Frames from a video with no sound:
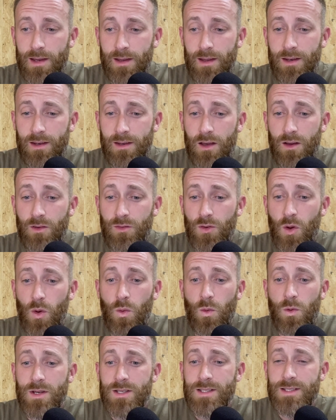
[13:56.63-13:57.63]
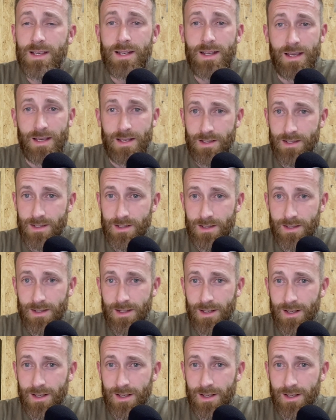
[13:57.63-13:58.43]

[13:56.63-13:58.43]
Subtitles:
And of course it is,